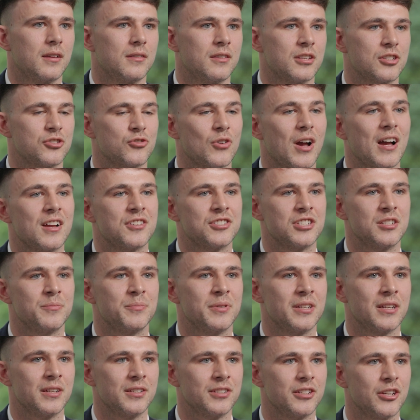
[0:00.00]
the strategy
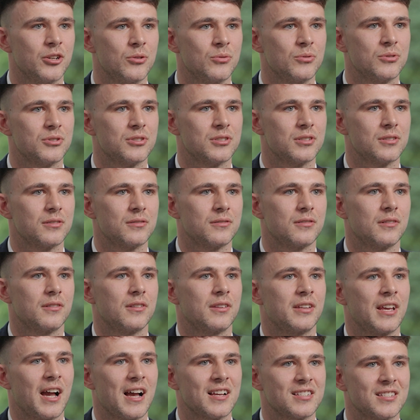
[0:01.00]
being used,
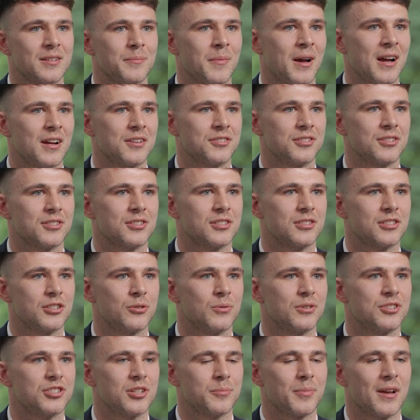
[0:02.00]
the asset manager's
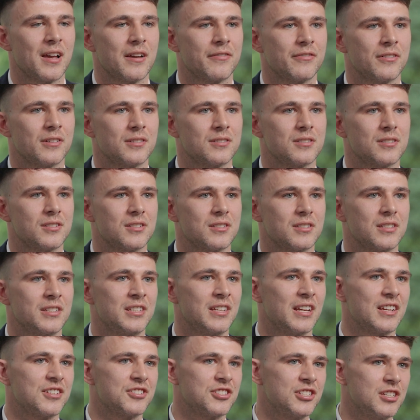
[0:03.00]
stewardship efforts,
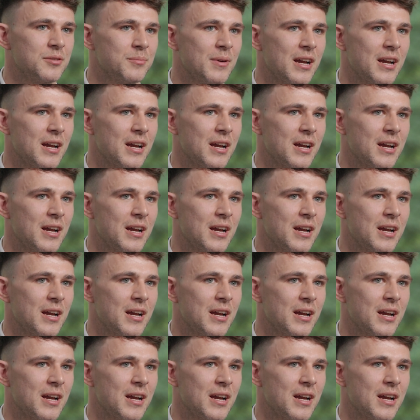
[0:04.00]
ESG